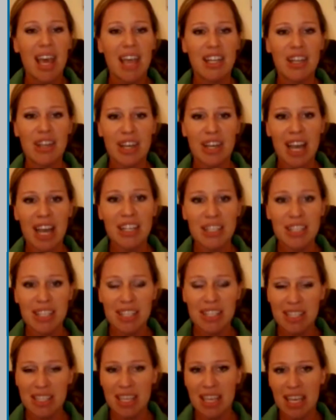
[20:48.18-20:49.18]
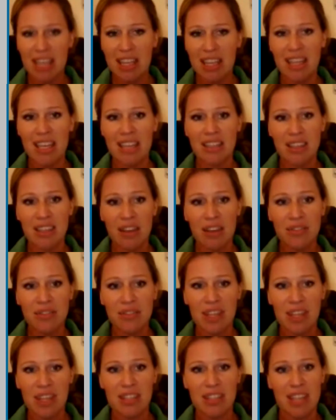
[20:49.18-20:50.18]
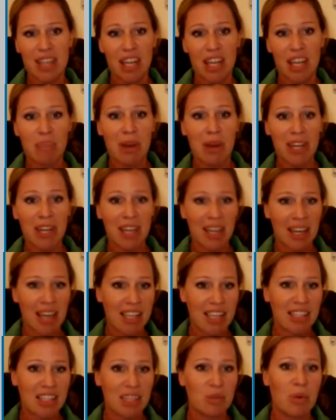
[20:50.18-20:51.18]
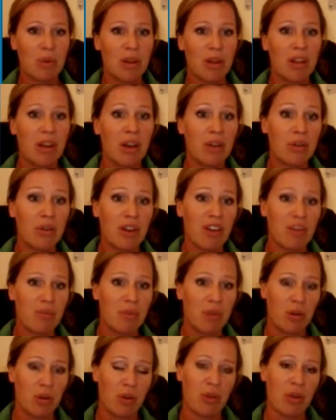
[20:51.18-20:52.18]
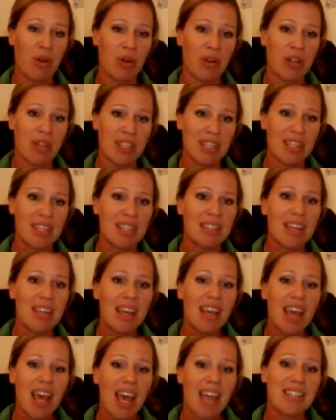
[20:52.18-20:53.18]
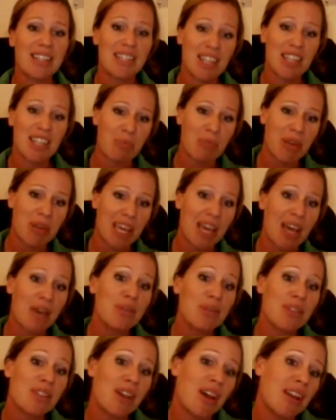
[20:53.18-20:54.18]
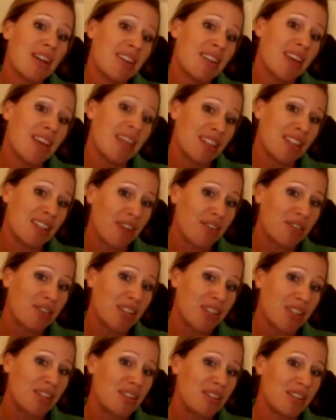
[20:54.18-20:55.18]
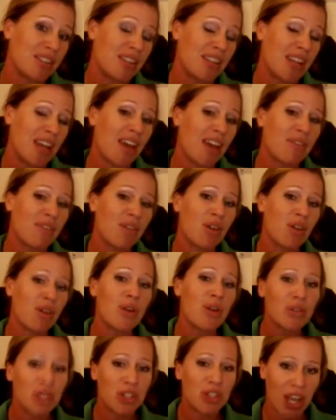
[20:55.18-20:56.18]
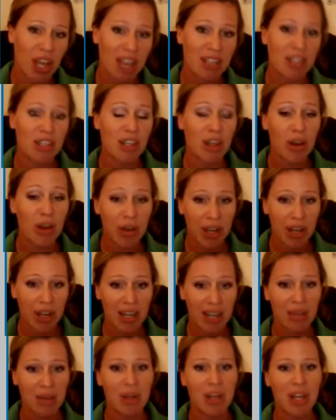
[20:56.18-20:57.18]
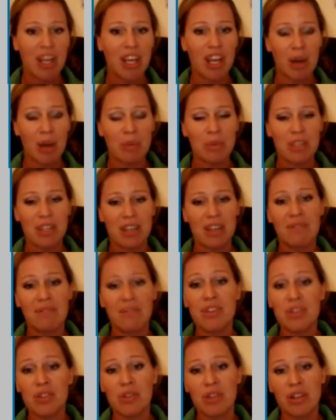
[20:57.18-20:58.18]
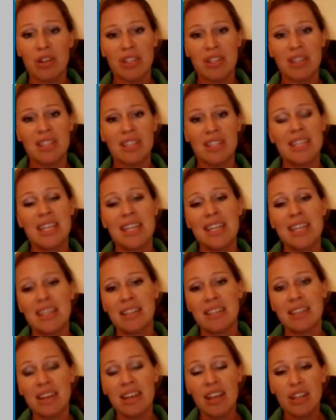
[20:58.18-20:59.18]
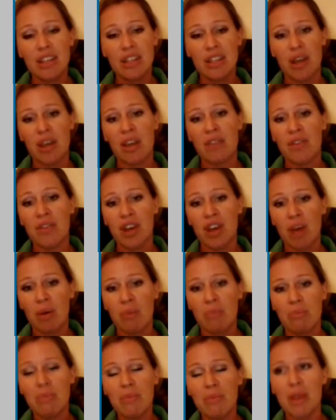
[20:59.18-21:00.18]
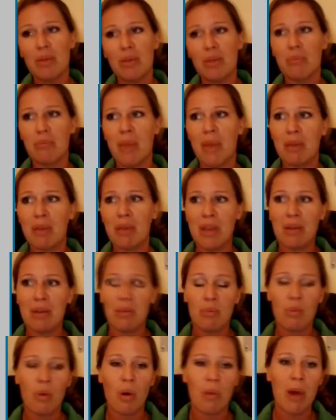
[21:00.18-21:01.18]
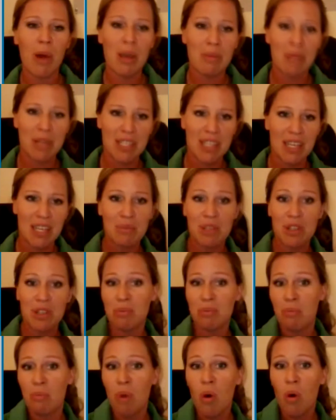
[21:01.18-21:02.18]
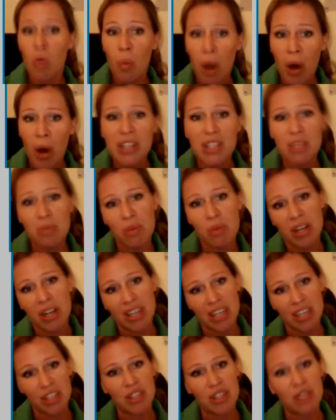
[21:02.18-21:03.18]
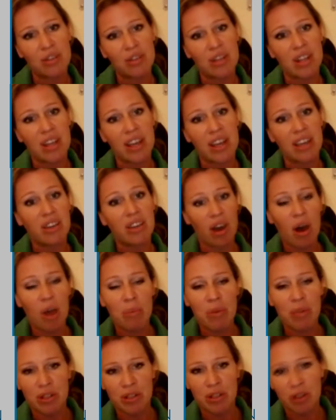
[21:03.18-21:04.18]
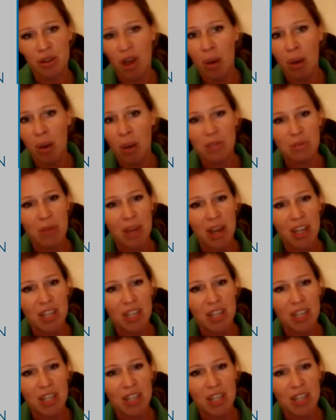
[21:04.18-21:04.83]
And you can actually see the dive centres getting better connected with local government authorities and stepping outside of their dive centres and having a real change locally when it comes to infrastructure that's needed to overcome maybe what might be deemed as more widespread issues like garbage